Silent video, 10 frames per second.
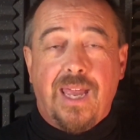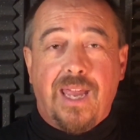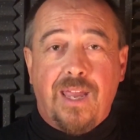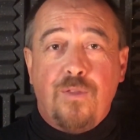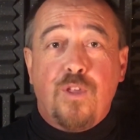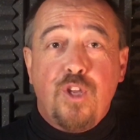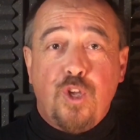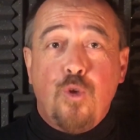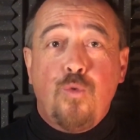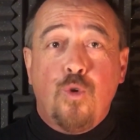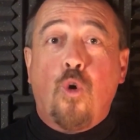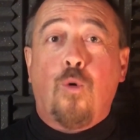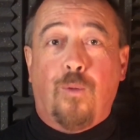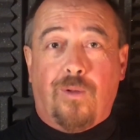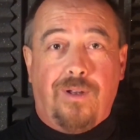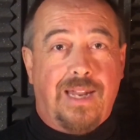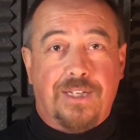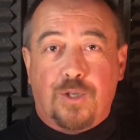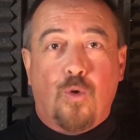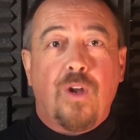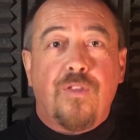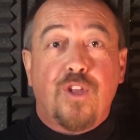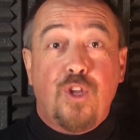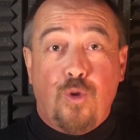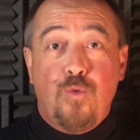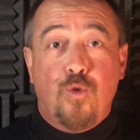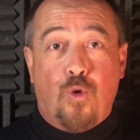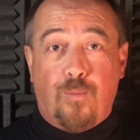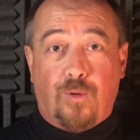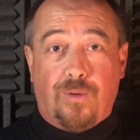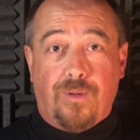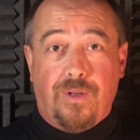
In the new normal, let's call it the new normal,